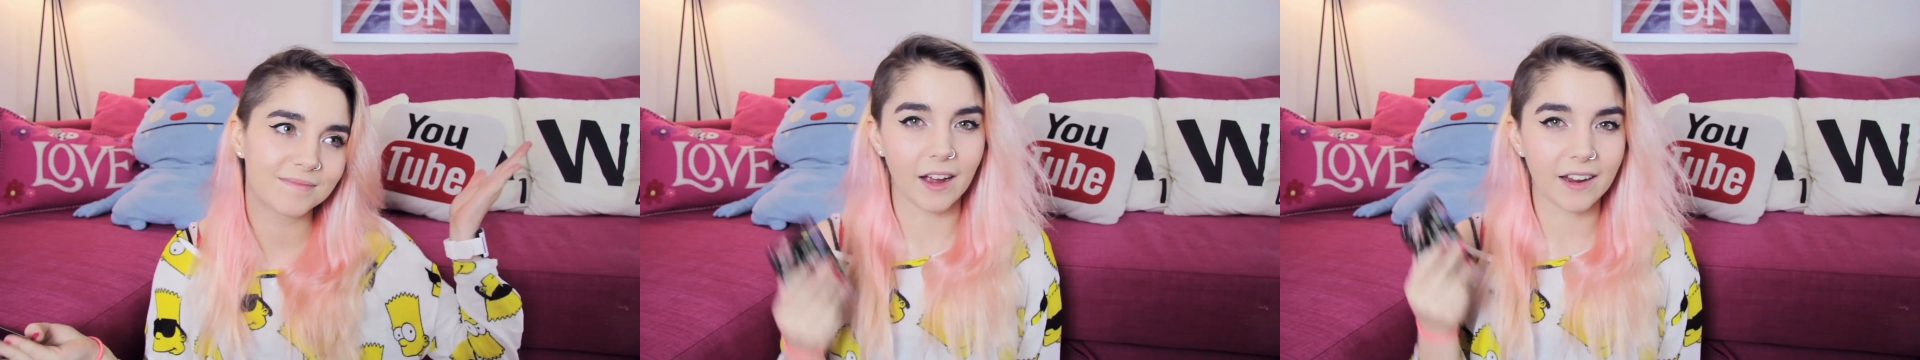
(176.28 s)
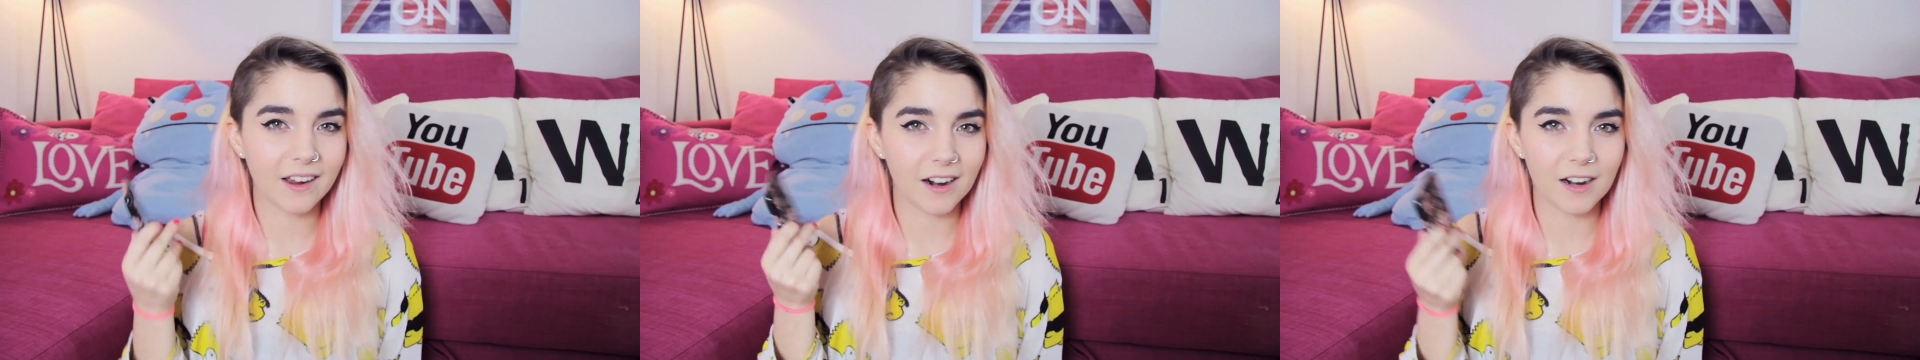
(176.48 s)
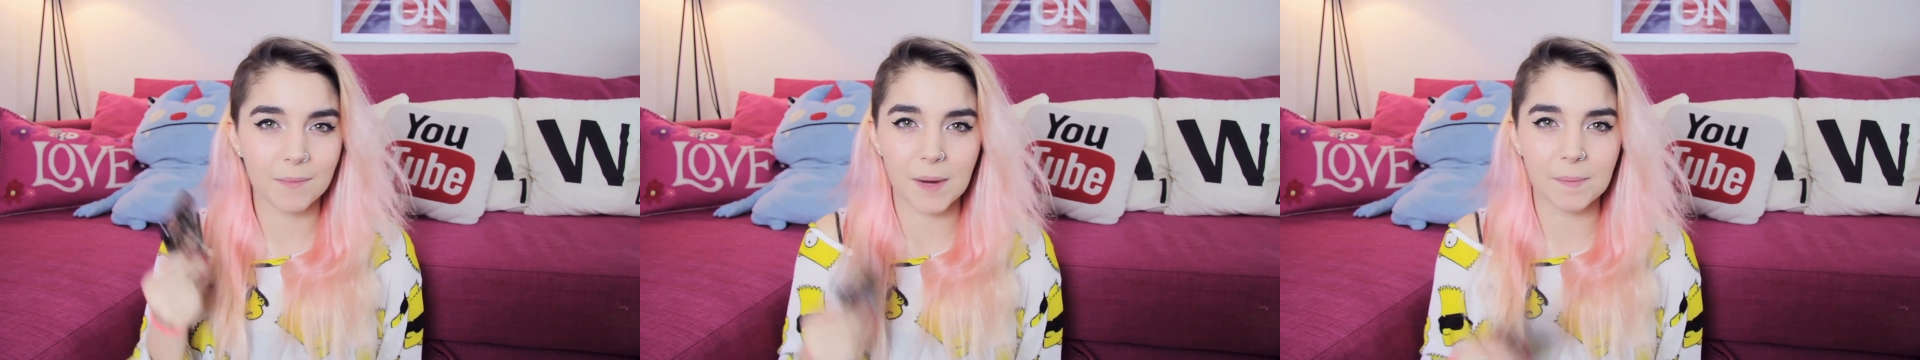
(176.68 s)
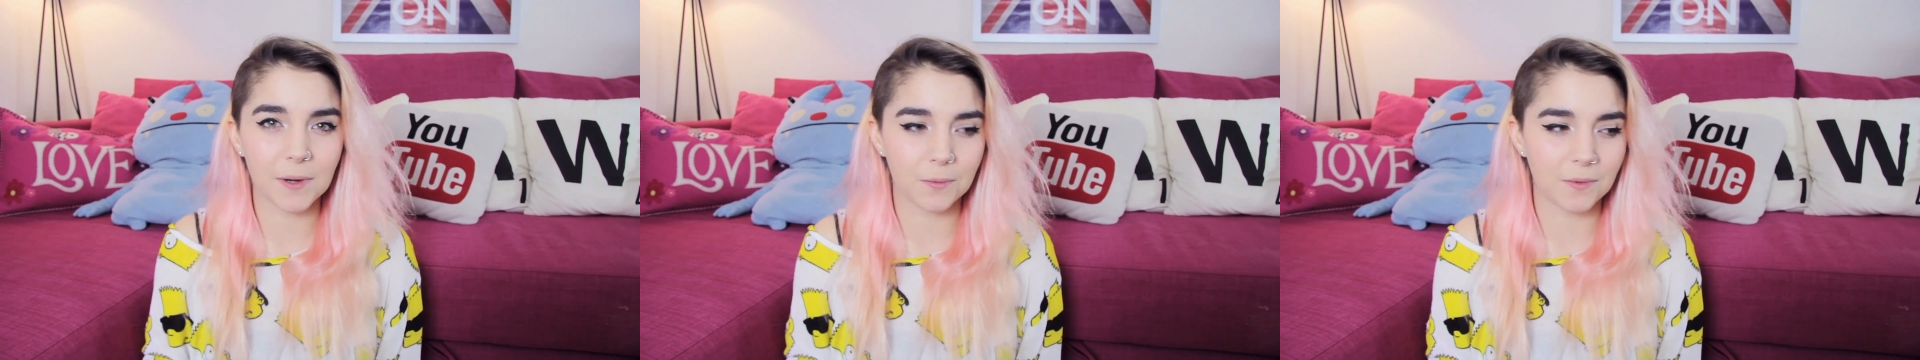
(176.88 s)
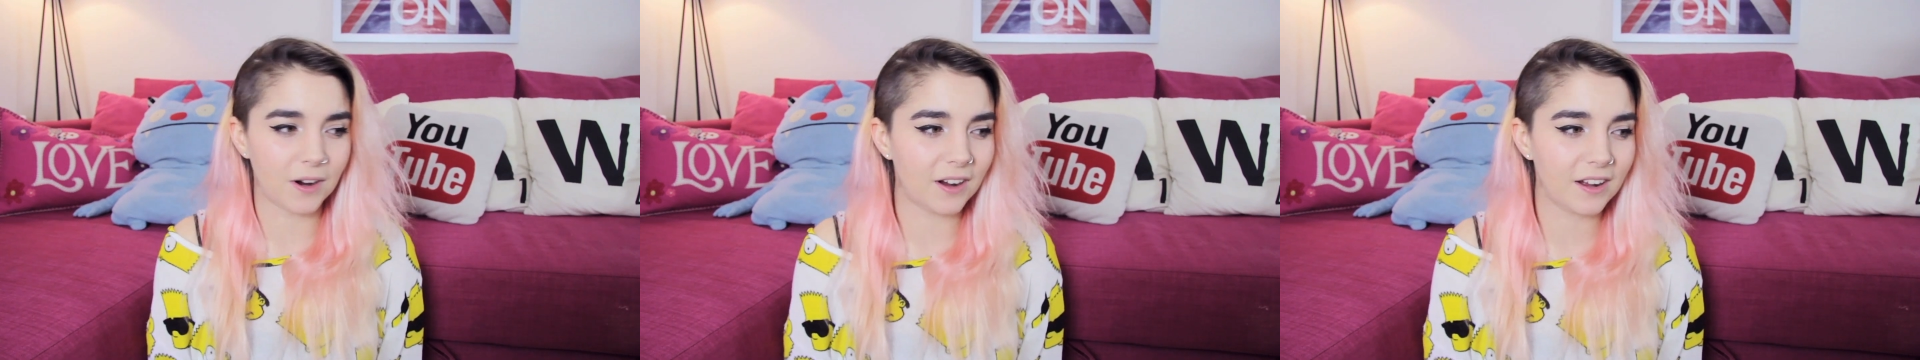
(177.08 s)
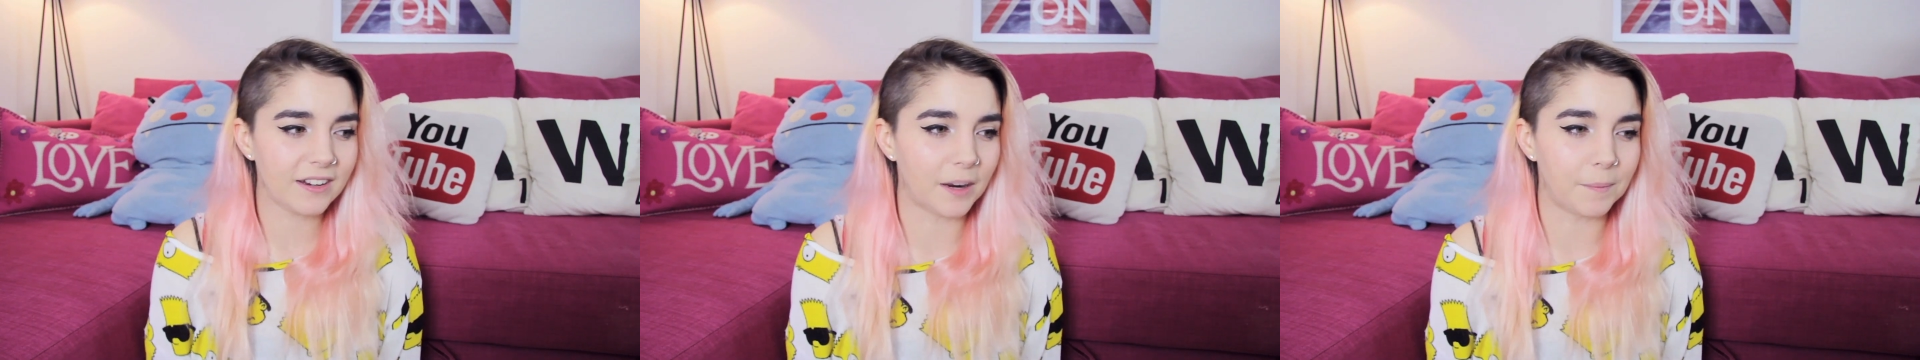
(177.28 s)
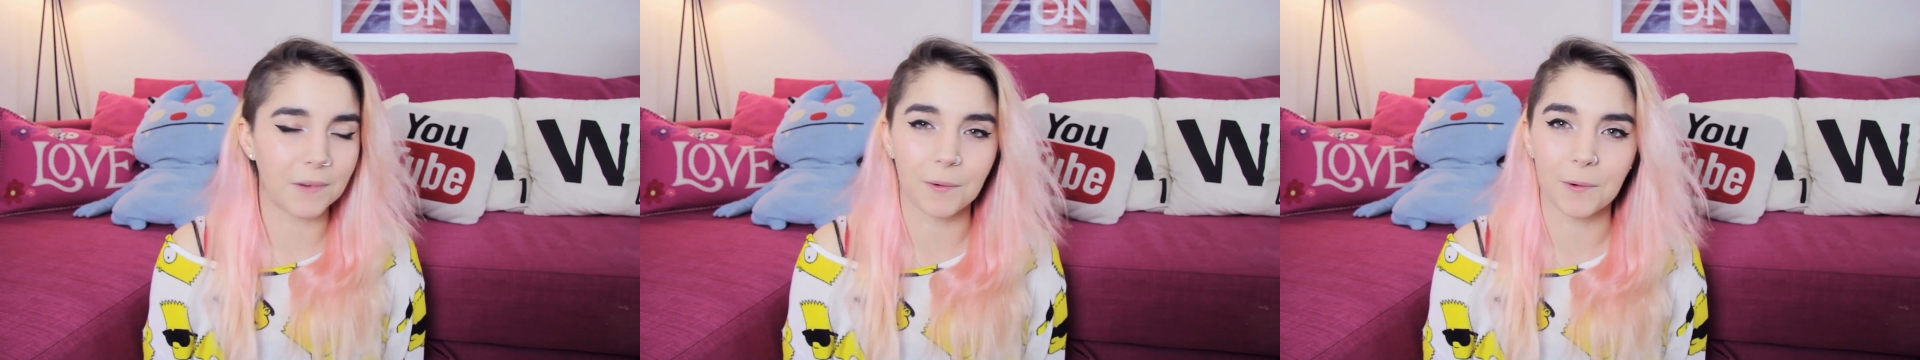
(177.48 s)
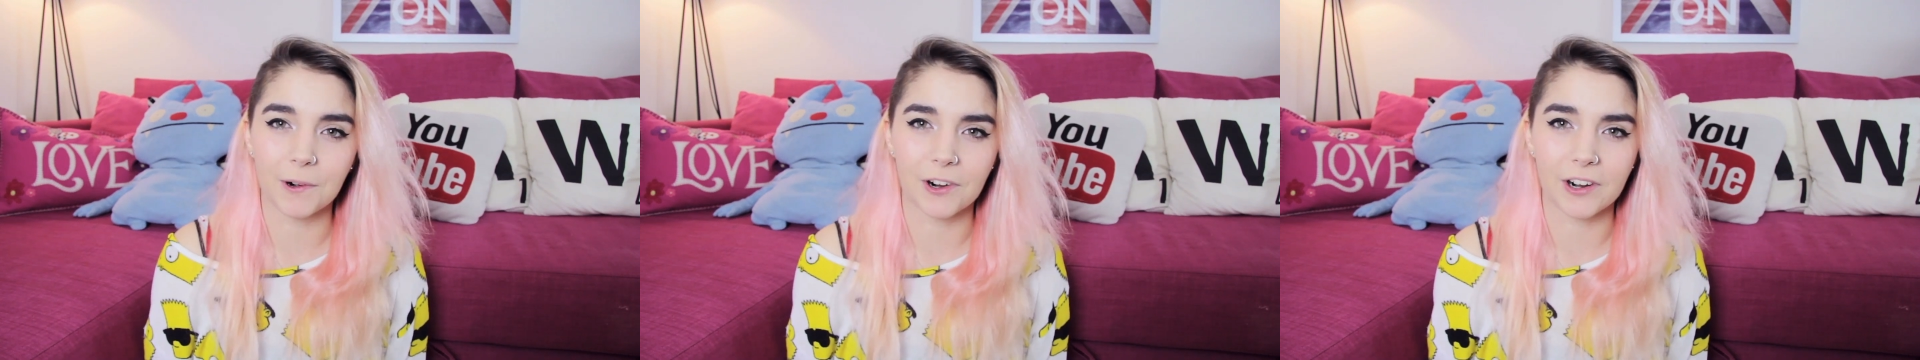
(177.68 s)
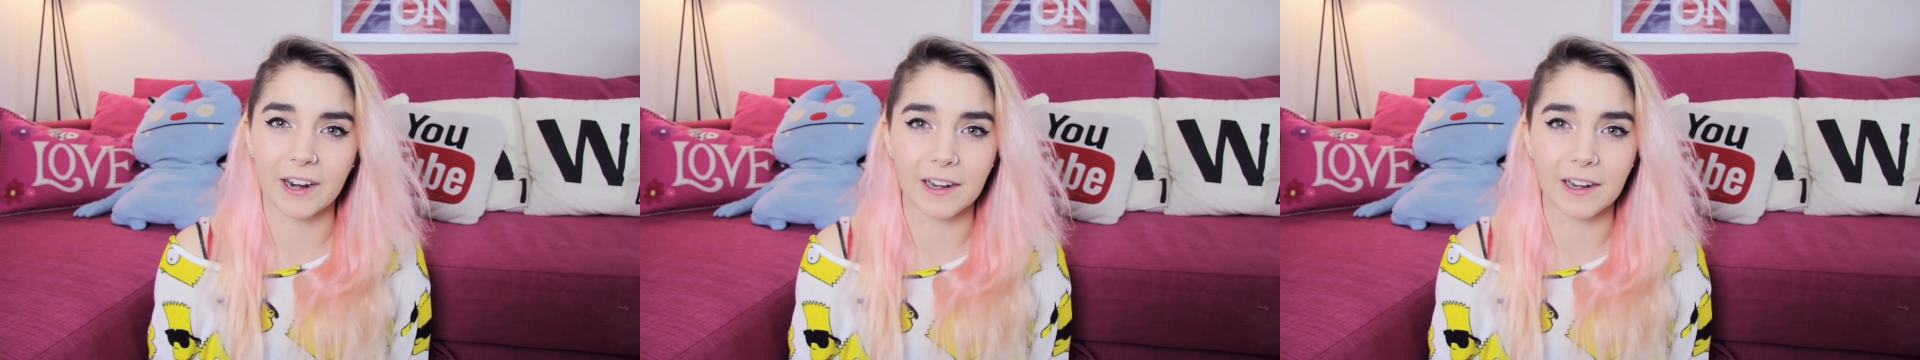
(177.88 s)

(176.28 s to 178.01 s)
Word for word: I can't remember what number we're on